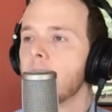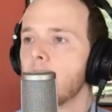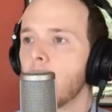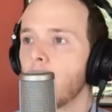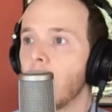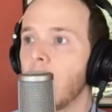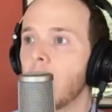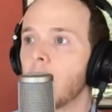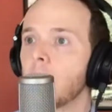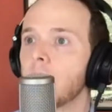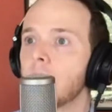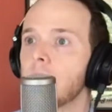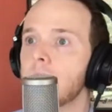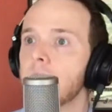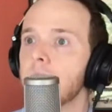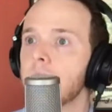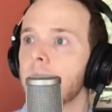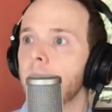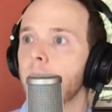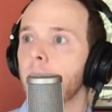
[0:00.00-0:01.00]
That
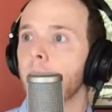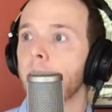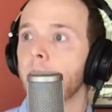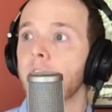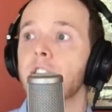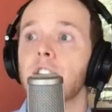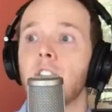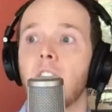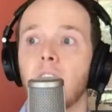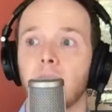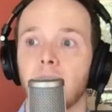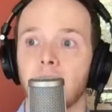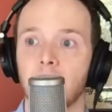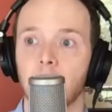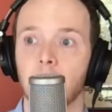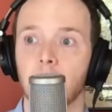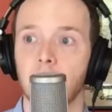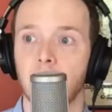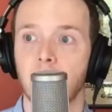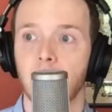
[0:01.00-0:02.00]
was pretty shocking to
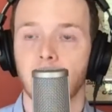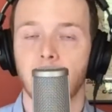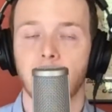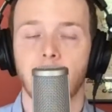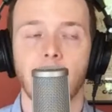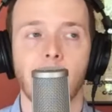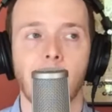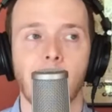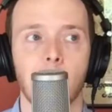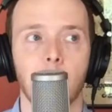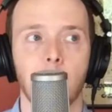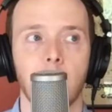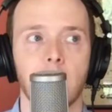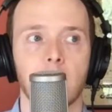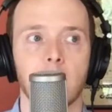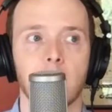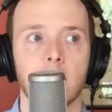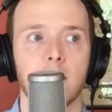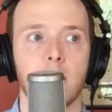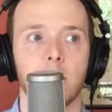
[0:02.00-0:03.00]
me,
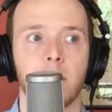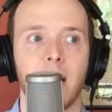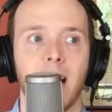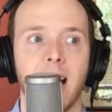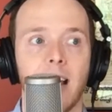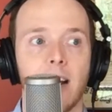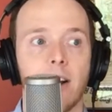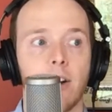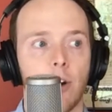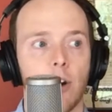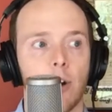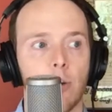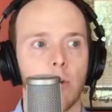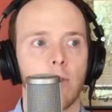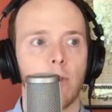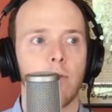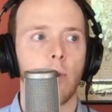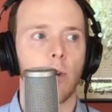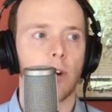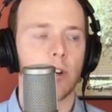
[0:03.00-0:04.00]
and something I hadn't heard
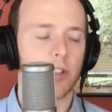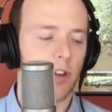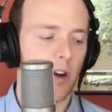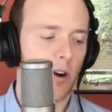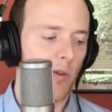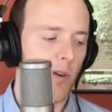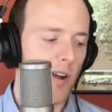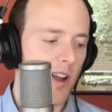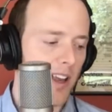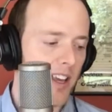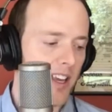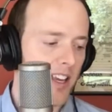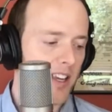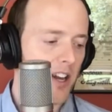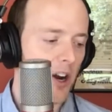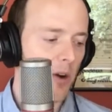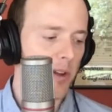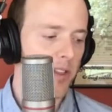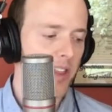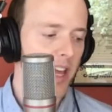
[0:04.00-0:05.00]
before. So,
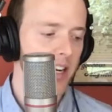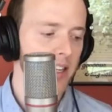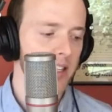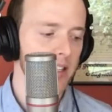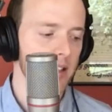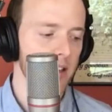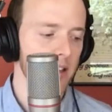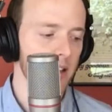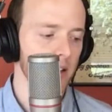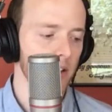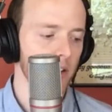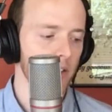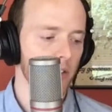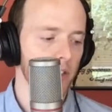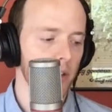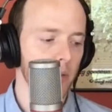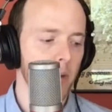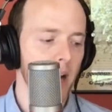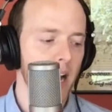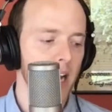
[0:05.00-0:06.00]
with that as the
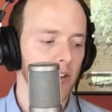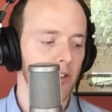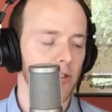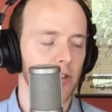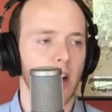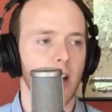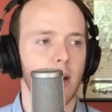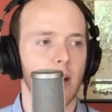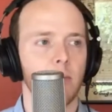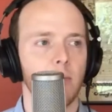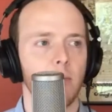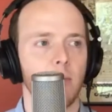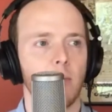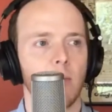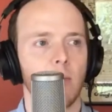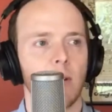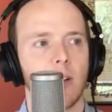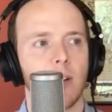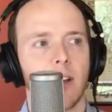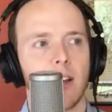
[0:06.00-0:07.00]
backdrop,
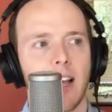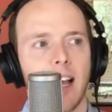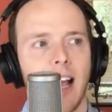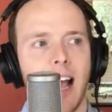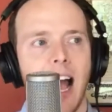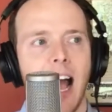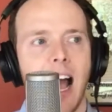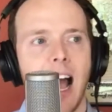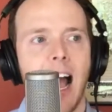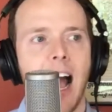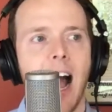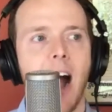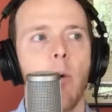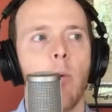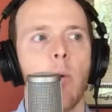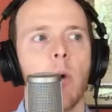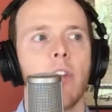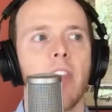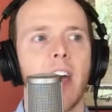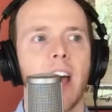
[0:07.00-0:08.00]
how
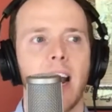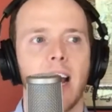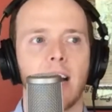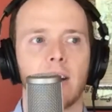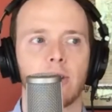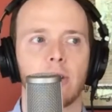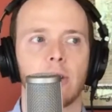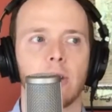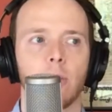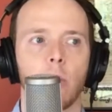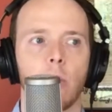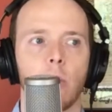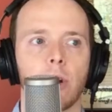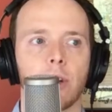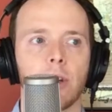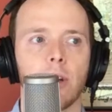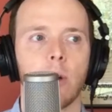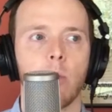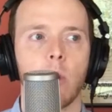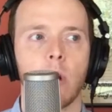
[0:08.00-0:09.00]
would that actually work?
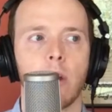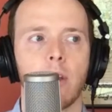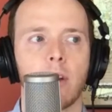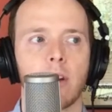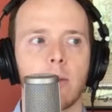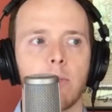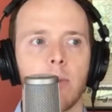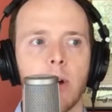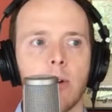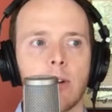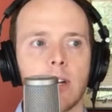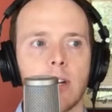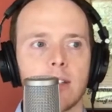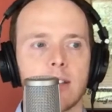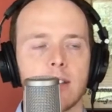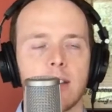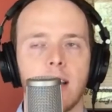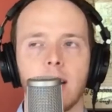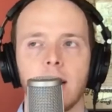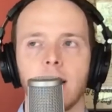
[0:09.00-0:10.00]
What are the components
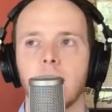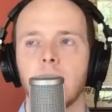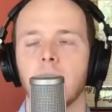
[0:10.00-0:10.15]
that